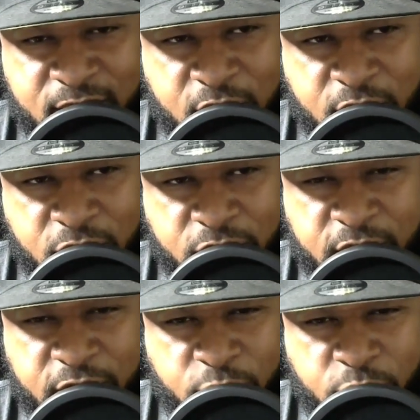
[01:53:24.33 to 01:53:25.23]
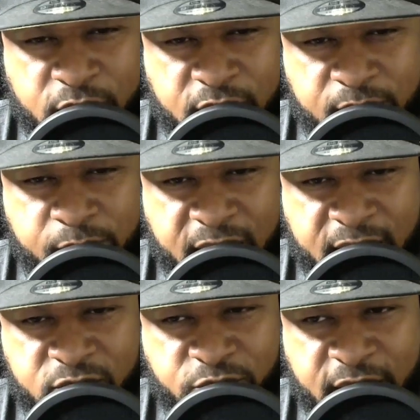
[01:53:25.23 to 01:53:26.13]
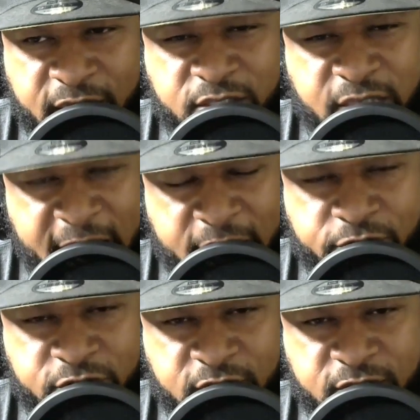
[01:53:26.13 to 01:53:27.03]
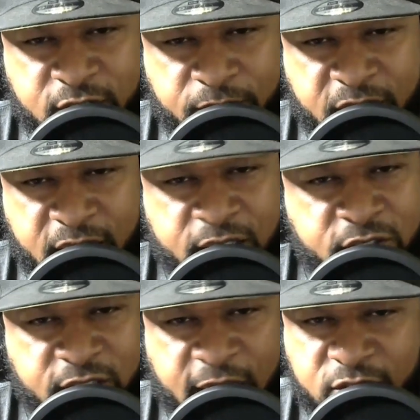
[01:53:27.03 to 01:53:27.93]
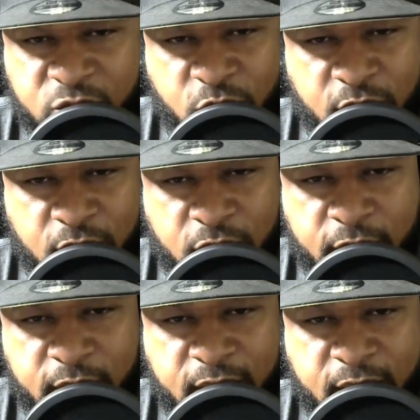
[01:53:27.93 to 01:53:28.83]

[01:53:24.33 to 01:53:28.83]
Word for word: You know, he could throw the deep pass when his accuracy is something that he just has to work on.